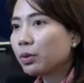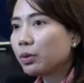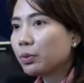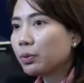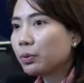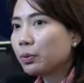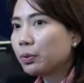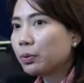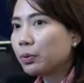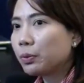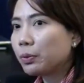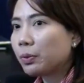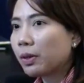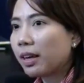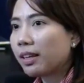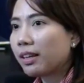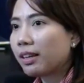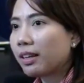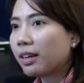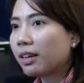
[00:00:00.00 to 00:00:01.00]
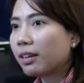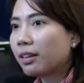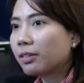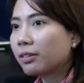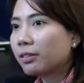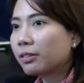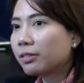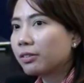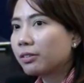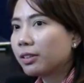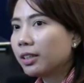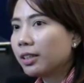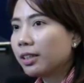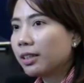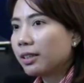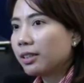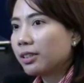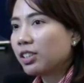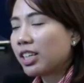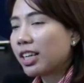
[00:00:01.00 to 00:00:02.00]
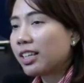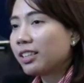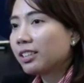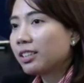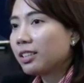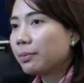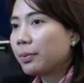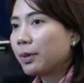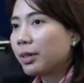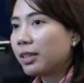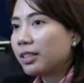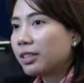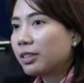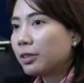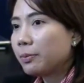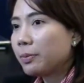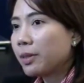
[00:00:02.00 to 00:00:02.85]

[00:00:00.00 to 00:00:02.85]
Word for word: to allow Janet Lim-Napoles to be